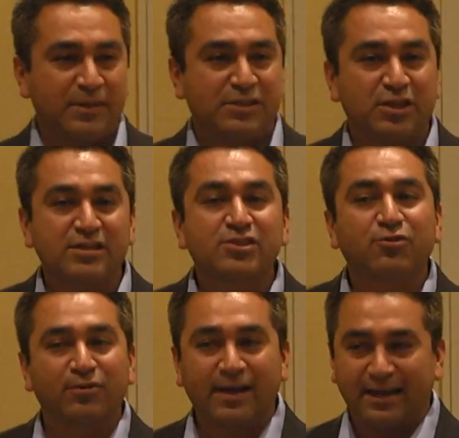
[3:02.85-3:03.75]
does
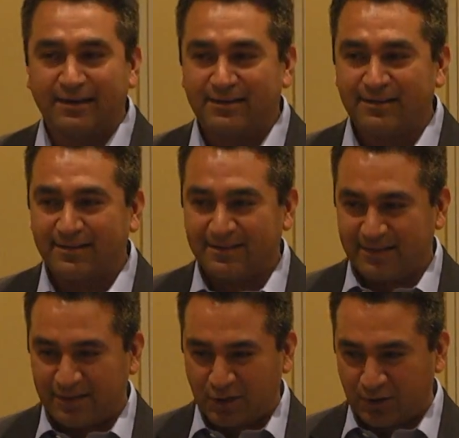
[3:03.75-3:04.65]
create
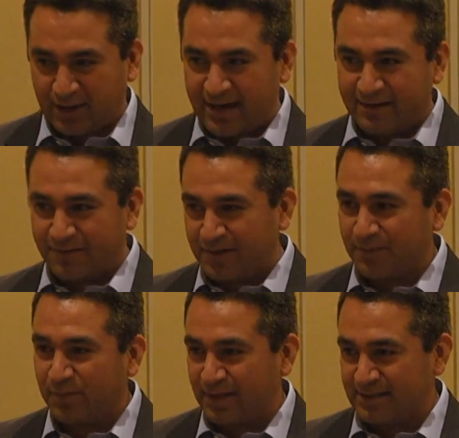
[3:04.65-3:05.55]
a lot of
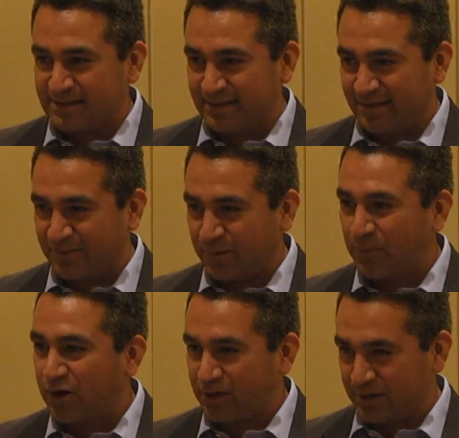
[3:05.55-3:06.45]
complexity for
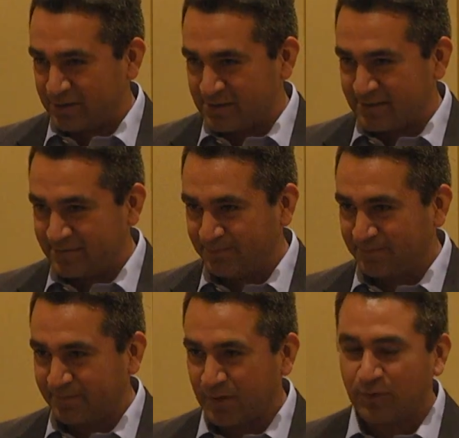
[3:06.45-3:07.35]
marketers.
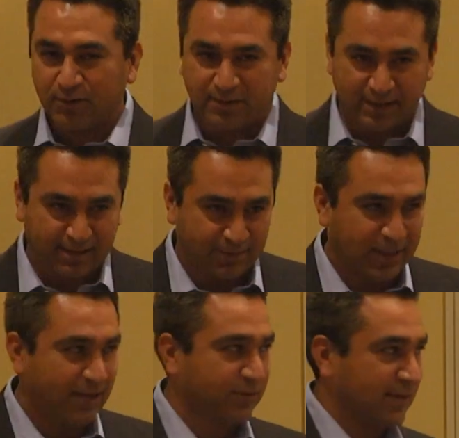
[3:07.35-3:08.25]
When you think
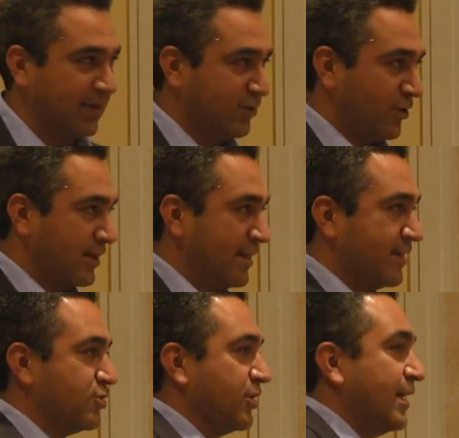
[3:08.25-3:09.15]
about the
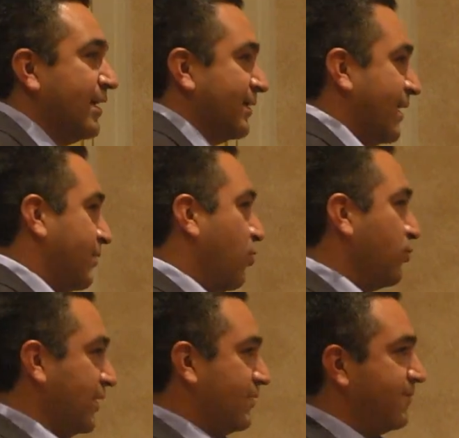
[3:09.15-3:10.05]
interconnection, not
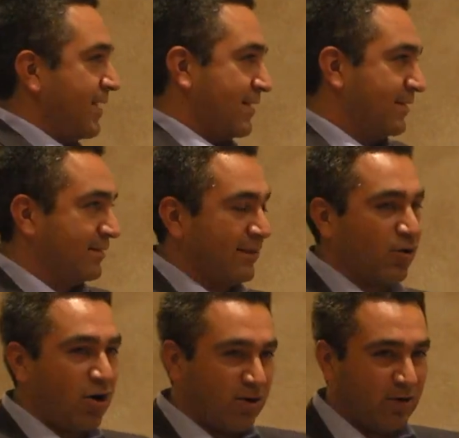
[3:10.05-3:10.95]
only the fact that there
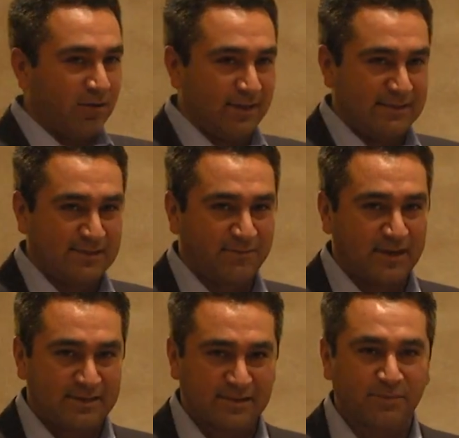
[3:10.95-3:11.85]
are all these
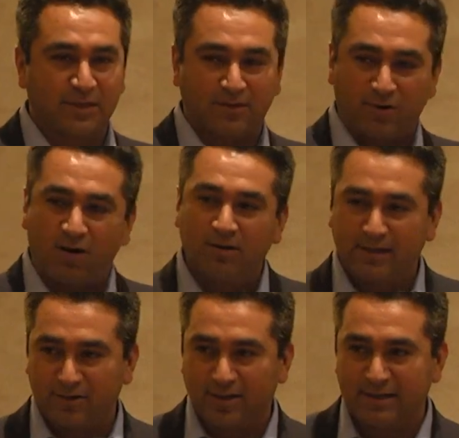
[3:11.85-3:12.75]
devices, but they're all
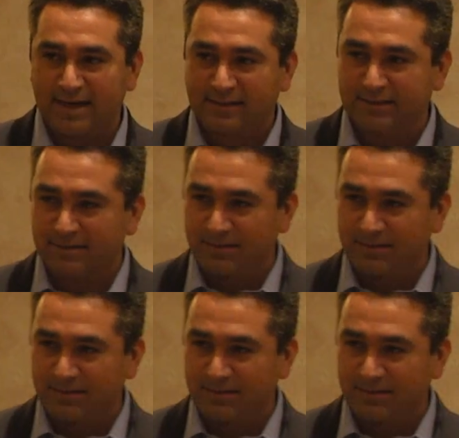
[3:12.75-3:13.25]
interconnected.